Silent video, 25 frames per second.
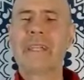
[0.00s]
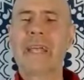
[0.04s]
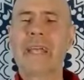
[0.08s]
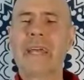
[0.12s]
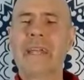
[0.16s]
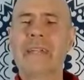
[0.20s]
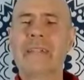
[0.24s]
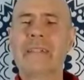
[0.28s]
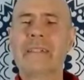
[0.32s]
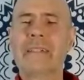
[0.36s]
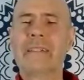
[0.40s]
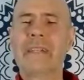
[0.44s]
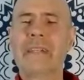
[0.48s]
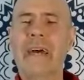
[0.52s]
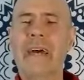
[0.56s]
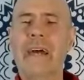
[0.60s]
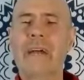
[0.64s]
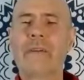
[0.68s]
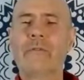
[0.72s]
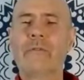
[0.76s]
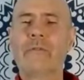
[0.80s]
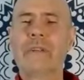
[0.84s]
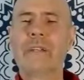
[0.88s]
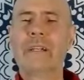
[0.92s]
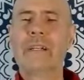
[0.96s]
Letting
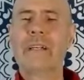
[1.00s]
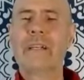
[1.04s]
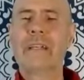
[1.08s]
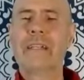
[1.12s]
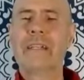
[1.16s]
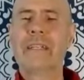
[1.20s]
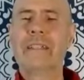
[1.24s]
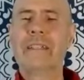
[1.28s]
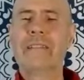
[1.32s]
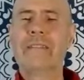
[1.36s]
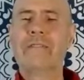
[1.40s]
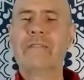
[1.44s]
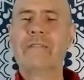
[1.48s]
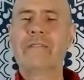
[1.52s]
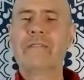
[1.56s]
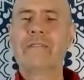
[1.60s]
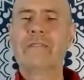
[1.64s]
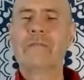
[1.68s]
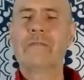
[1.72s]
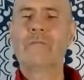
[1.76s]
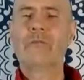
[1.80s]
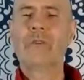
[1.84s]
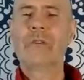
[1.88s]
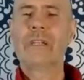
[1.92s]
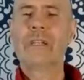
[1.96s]
that release and